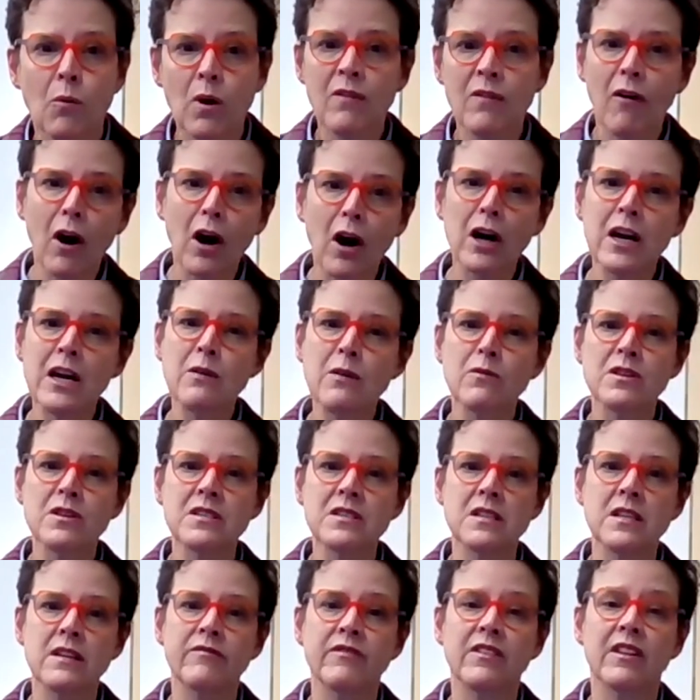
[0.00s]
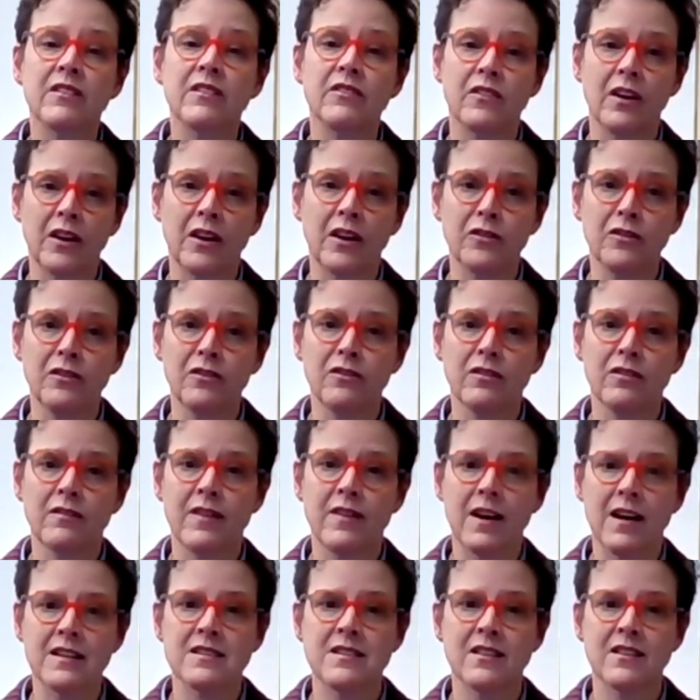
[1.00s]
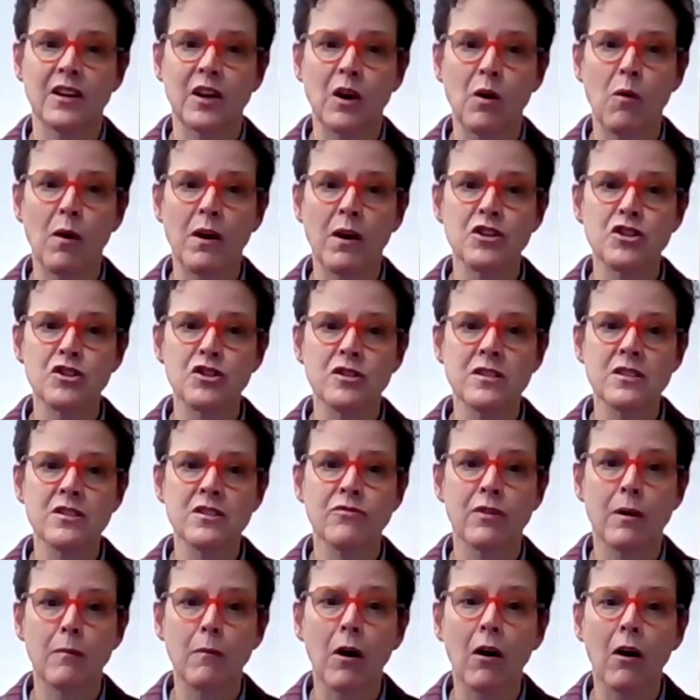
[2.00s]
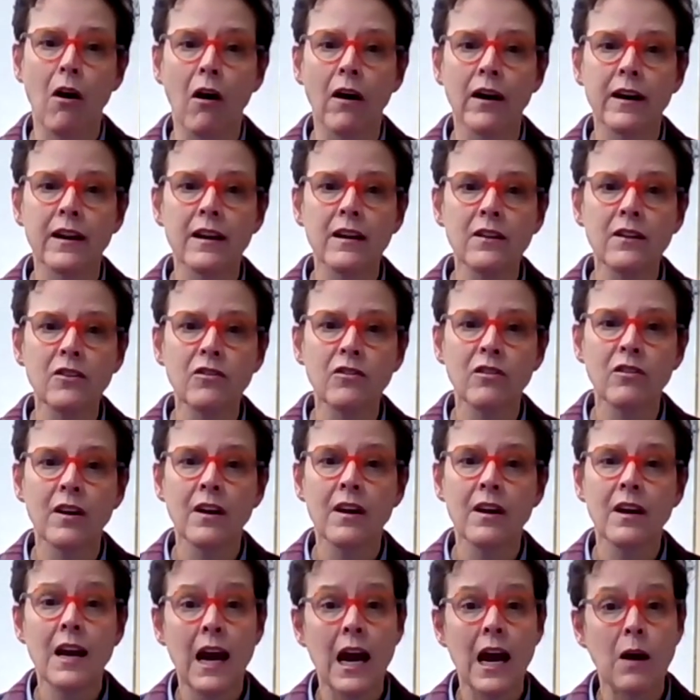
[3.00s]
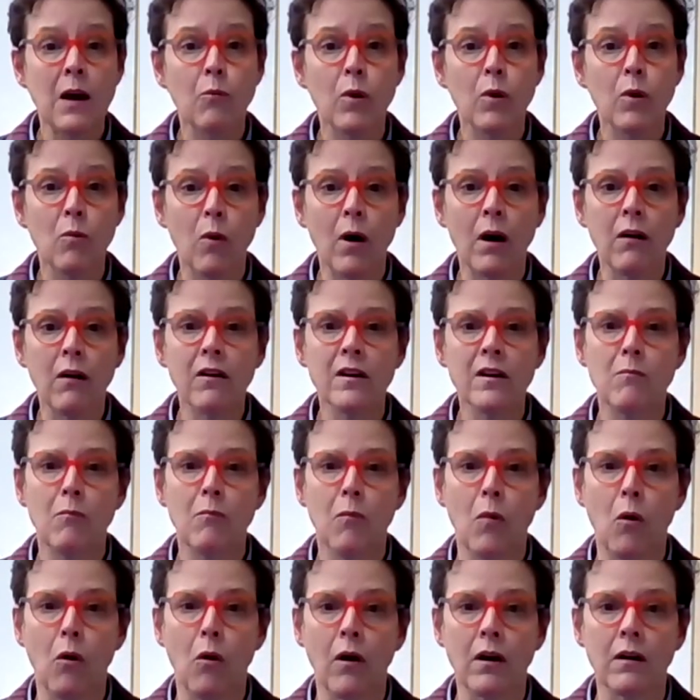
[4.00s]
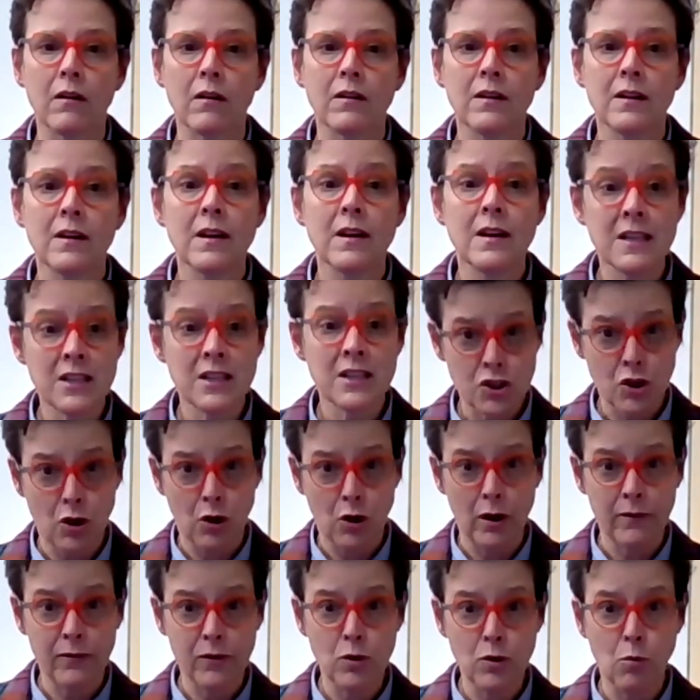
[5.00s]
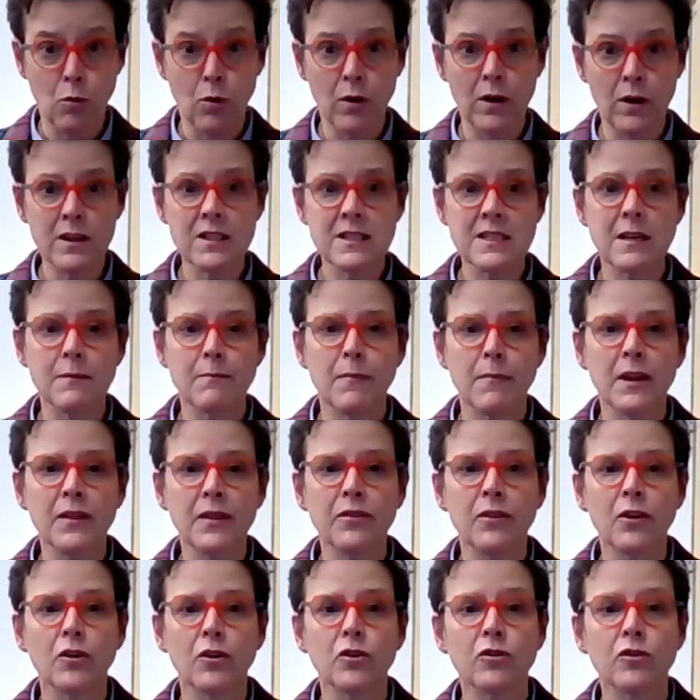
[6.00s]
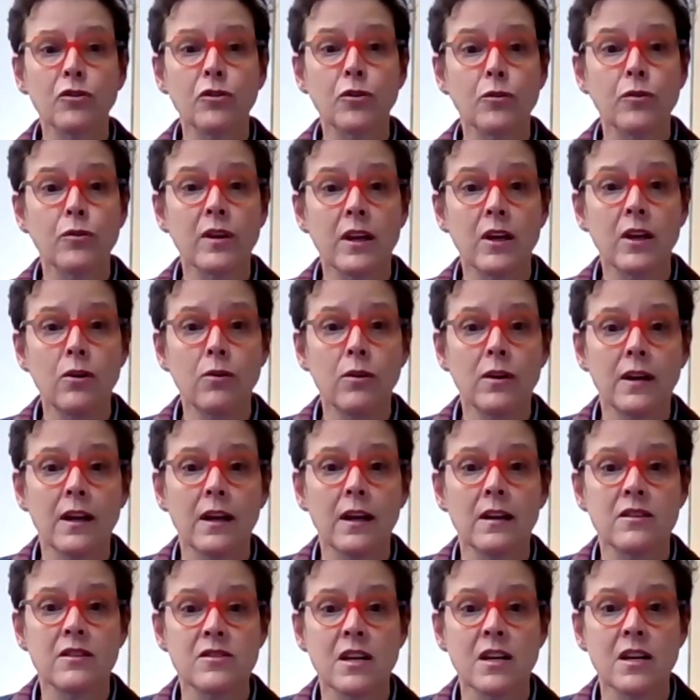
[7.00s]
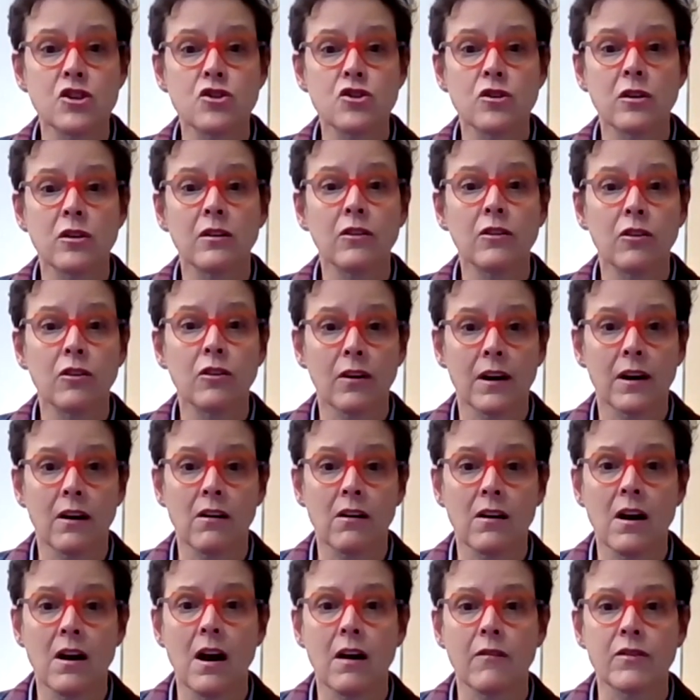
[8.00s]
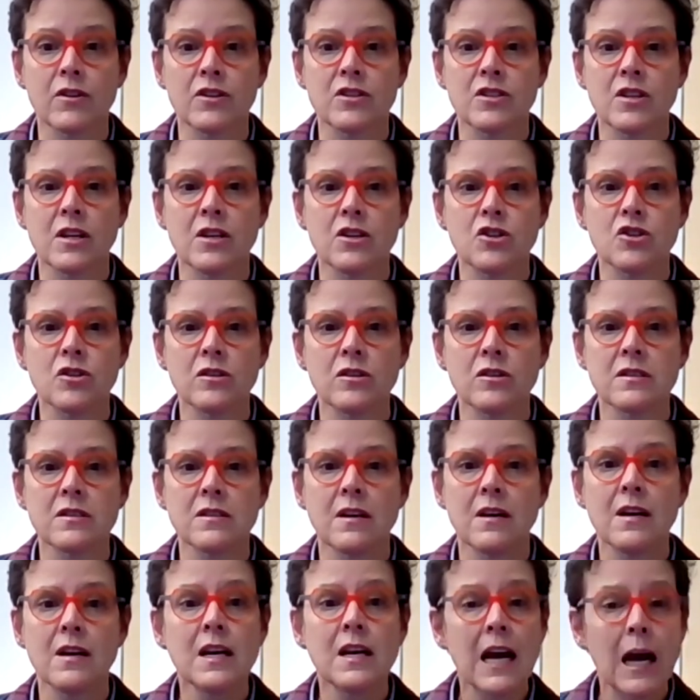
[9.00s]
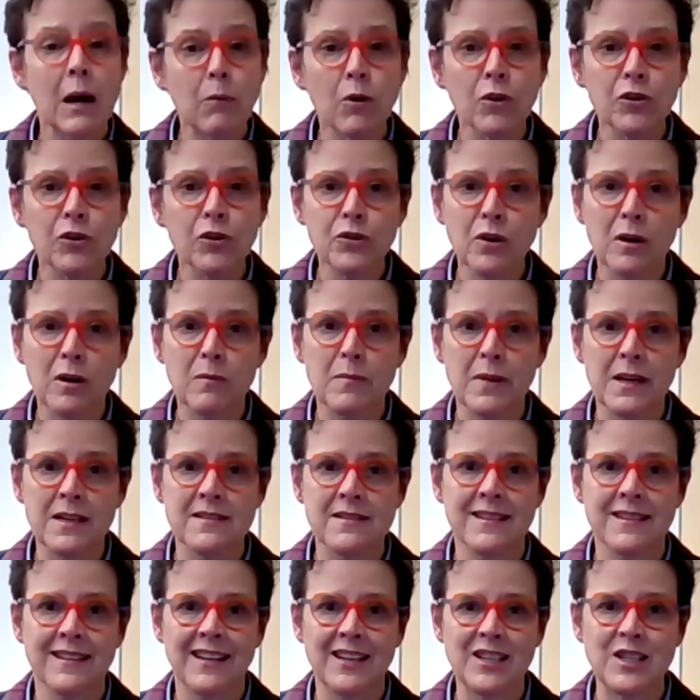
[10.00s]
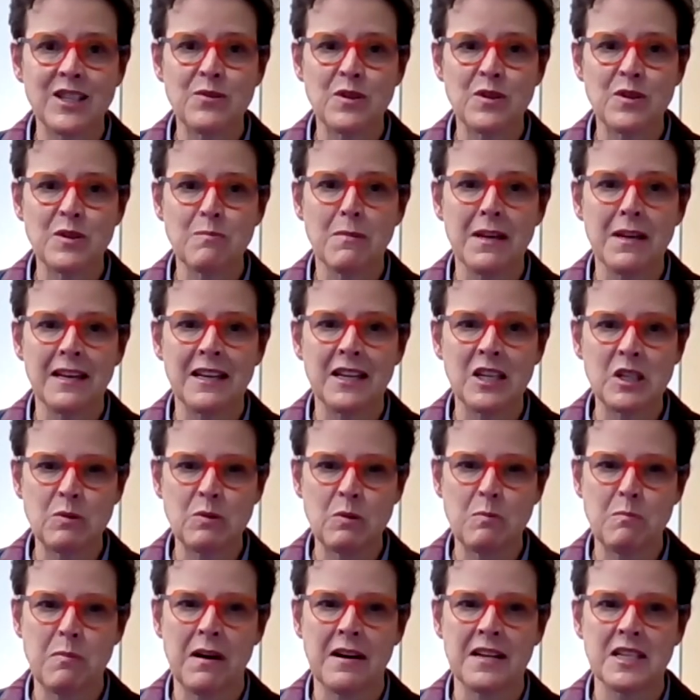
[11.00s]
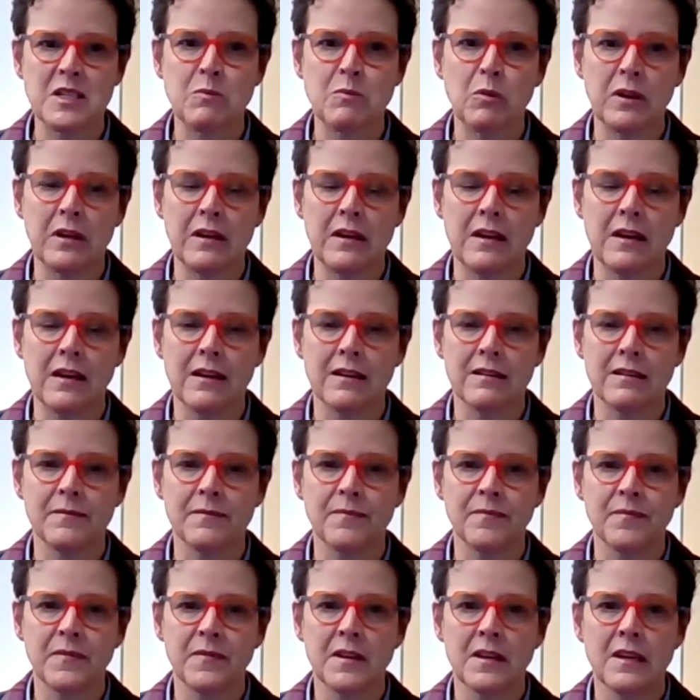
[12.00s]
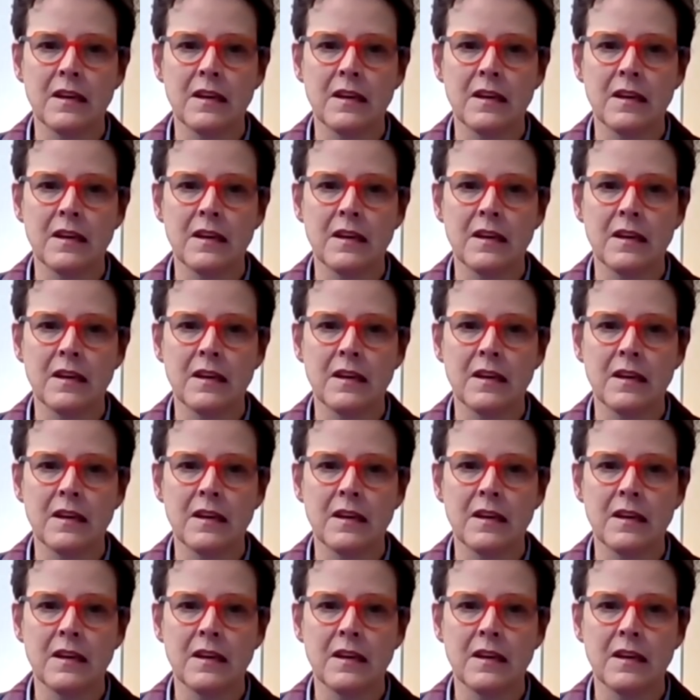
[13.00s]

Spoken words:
We've already received dozens of excellent questions from our audience, and we welcome more. So if you would submit those through the Q&A session during our conversations, and we'll do our best to get to as many as we possibly can.